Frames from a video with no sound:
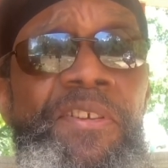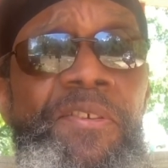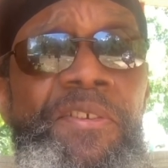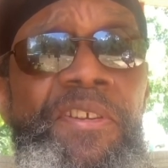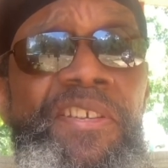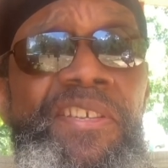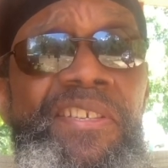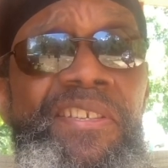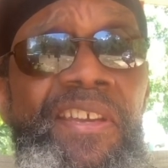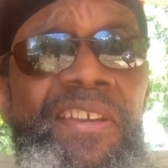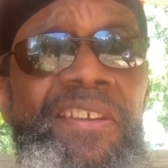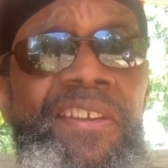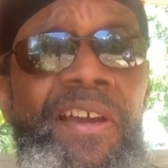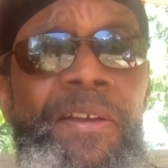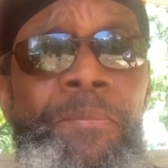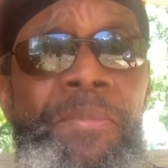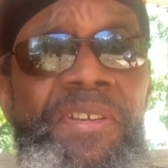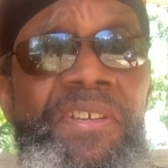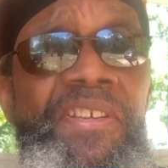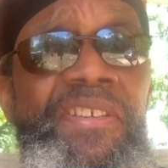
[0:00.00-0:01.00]
State, I
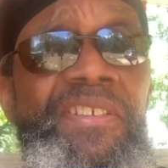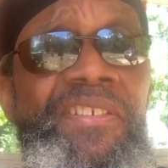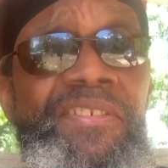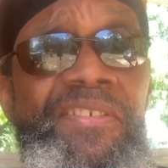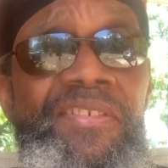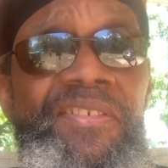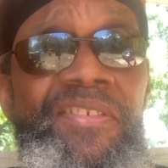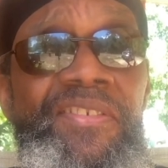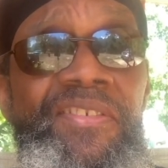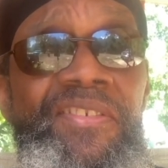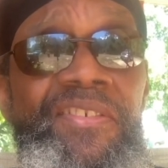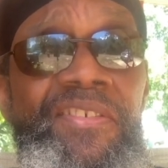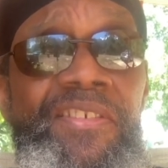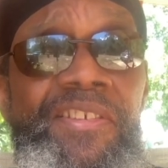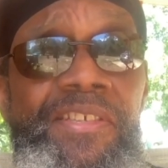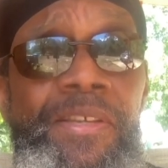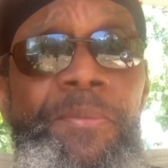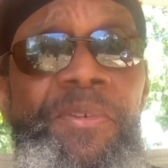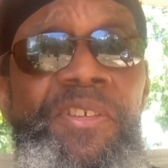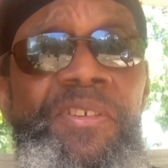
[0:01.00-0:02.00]
believe.
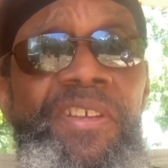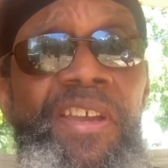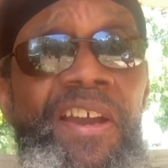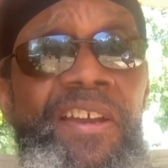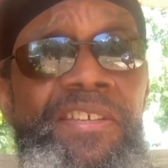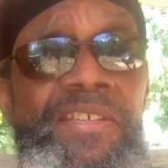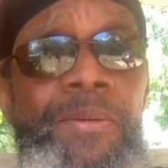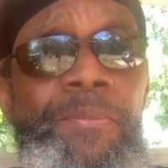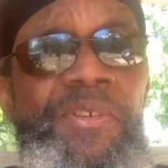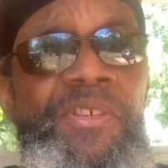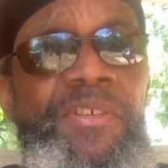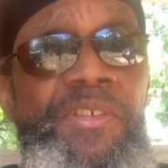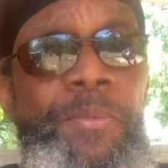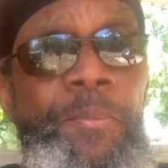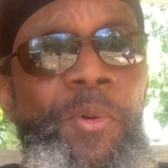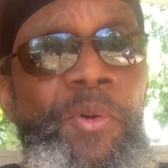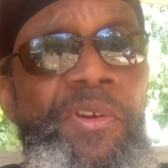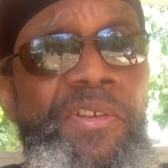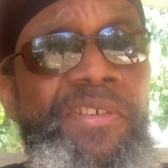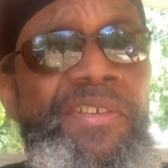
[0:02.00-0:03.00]
Some of you
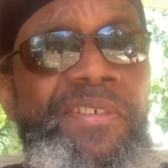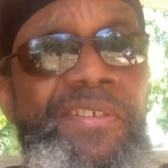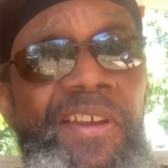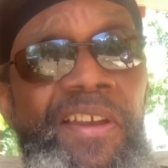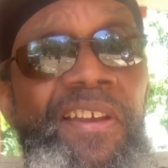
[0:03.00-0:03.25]
sports